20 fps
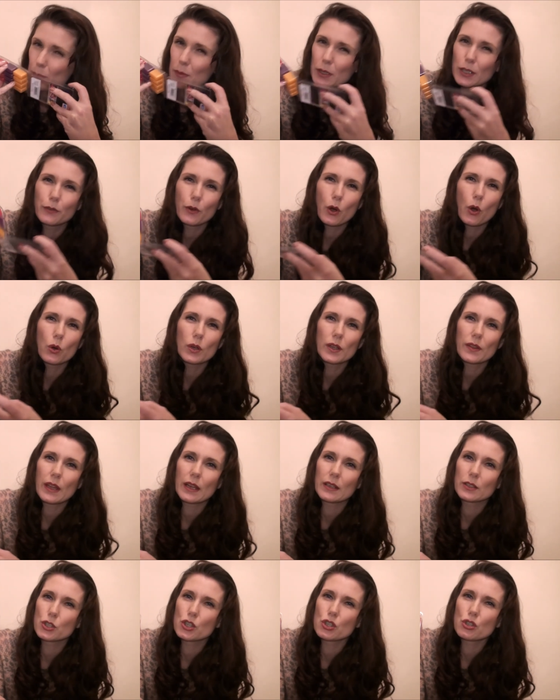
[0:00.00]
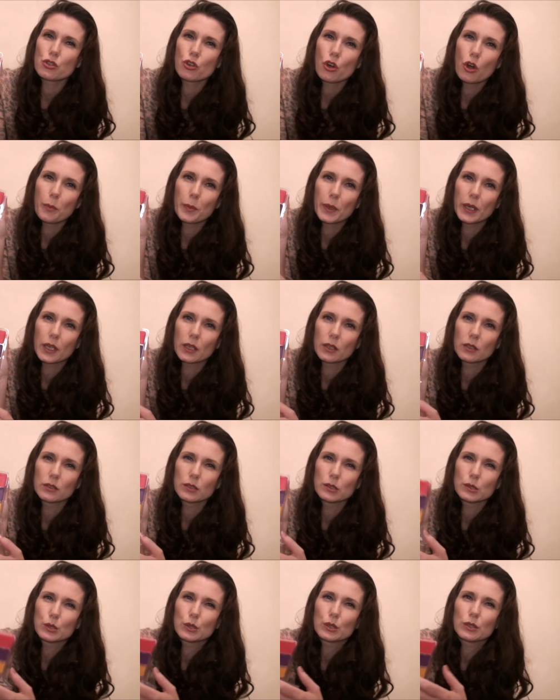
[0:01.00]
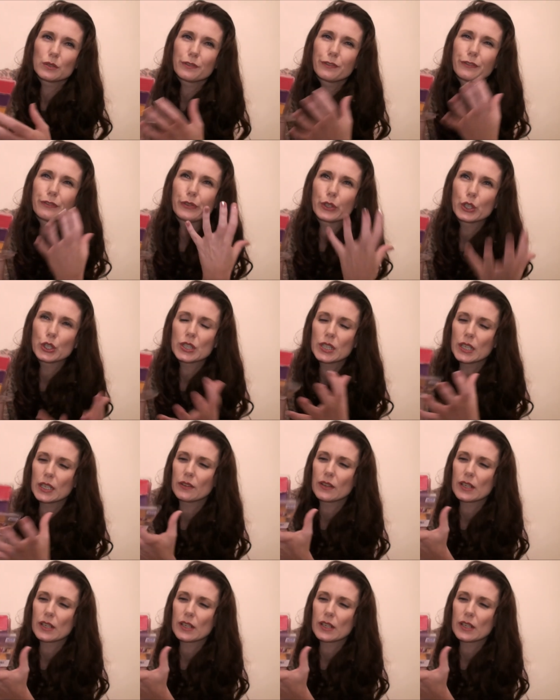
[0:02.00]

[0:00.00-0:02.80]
They've all got that tropical, fruity.